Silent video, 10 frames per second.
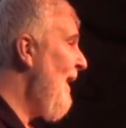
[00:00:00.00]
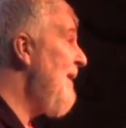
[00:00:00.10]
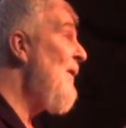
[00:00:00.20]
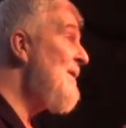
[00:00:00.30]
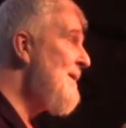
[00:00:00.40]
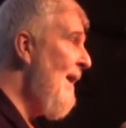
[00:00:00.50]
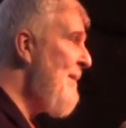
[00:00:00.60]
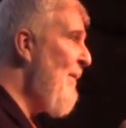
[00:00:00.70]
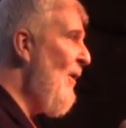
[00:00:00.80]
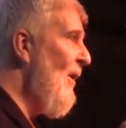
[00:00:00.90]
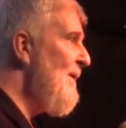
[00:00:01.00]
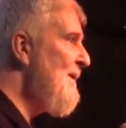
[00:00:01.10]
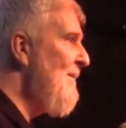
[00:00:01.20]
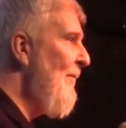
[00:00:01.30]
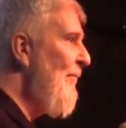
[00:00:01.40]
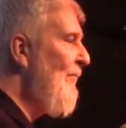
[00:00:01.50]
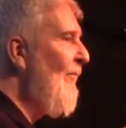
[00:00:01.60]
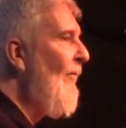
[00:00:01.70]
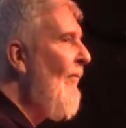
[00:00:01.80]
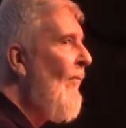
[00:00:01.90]
Another slight pause.
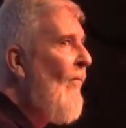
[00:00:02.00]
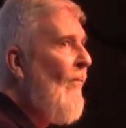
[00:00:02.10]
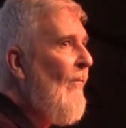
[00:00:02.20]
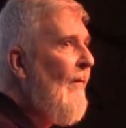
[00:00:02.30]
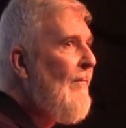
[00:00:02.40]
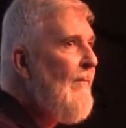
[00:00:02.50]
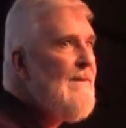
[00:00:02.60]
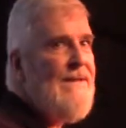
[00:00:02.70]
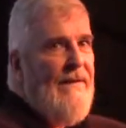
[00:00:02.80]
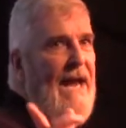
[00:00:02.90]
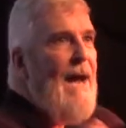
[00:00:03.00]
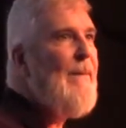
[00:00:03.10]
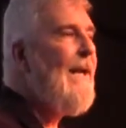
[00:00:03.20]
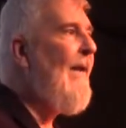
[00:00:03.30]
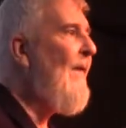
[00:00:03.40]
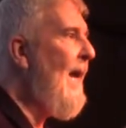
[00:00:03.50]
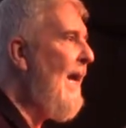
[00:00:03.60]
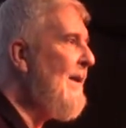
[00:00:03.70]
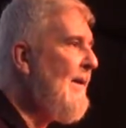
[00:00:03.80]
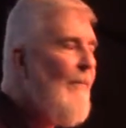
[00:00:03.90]
It's in the cabinet at the
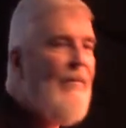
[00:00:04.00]
end.